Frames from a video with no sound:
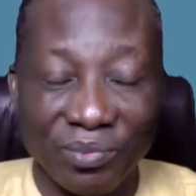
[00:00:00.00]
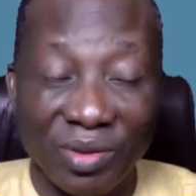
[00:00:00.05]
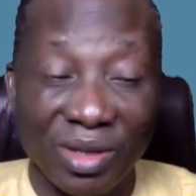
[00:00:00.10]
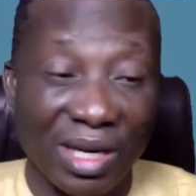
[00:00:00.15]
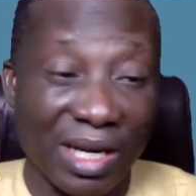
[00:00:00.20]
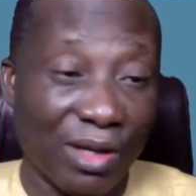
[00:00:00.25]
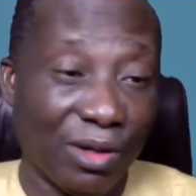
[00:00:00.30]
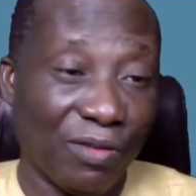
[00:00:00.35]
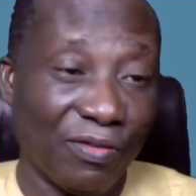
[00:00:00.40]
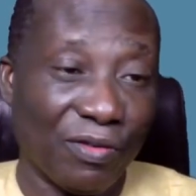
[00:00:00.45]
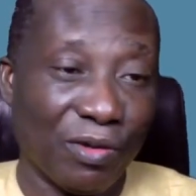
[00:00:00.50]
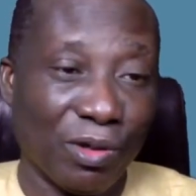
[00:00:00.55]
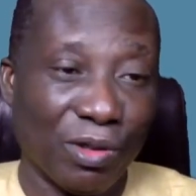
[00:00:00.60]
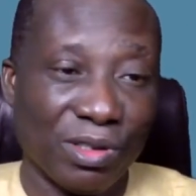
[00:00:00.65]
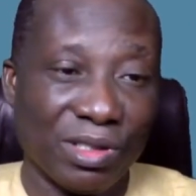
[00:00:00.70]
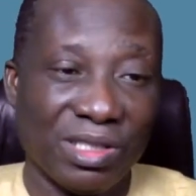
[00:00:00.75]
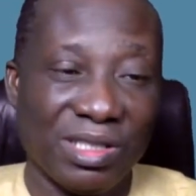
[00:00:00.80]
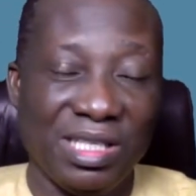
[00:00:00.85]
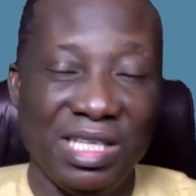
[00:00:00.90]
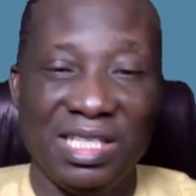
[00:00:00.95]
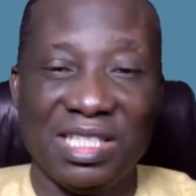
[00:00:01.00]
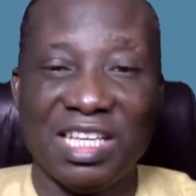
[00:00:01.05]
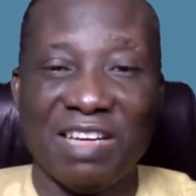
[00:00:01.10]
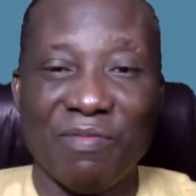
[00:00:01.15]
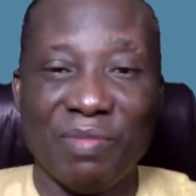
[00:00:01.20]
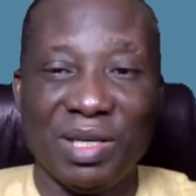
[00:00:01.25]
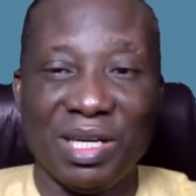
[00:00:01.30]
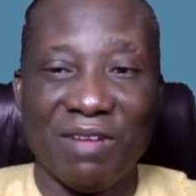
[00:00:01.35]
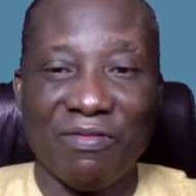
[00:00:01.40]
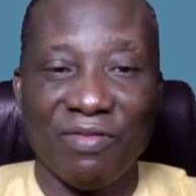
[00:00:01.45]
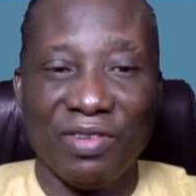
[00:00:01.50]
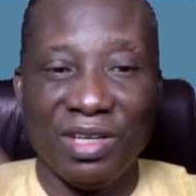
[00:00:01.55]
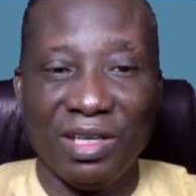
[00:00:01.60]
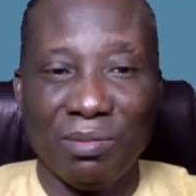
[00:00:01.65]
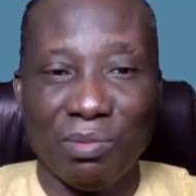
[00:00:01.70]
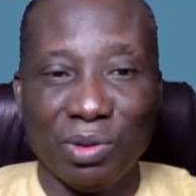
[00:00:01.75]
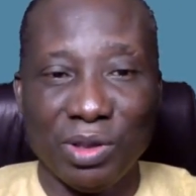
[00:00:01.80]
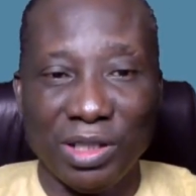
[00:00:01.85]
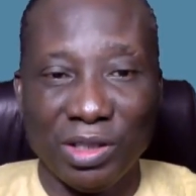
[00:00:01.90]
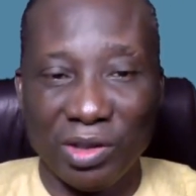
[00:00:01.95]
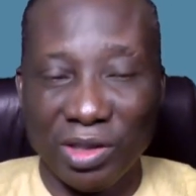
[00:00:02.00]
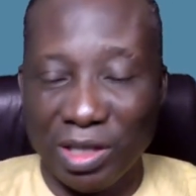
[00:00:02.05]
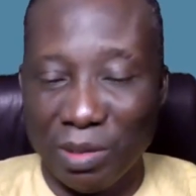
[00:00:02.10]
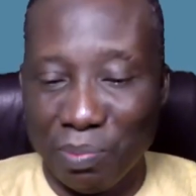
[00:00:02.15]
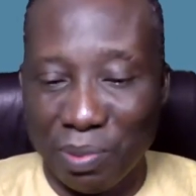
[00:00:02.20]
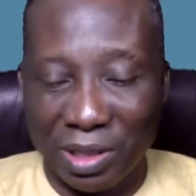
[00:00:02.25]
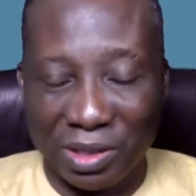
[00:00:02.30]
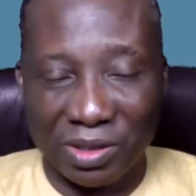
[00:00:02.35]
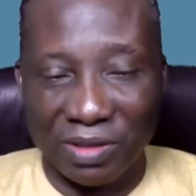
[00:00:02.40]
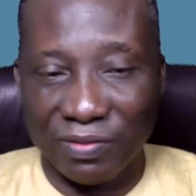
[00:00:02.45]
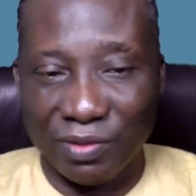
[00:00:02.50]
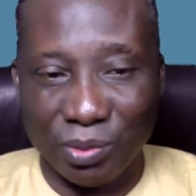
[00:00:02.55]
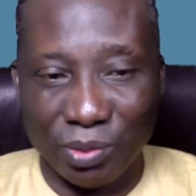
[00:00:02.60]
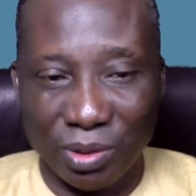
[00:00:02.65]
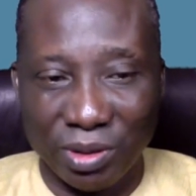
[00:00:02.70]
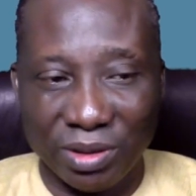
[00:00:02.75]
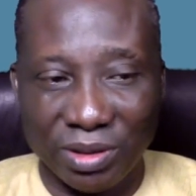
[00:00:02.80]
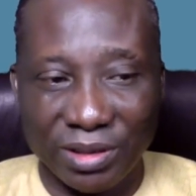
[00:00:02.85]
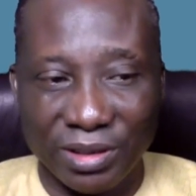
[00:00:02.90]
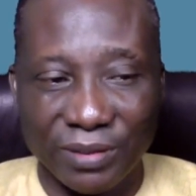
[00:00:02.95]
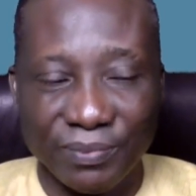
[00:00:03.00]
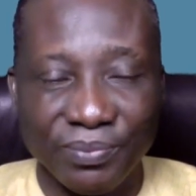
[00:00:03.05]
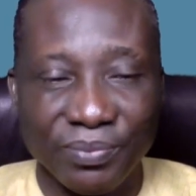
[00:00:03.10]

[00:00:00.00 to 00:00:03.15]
And of course, these have been available in other parts of the world.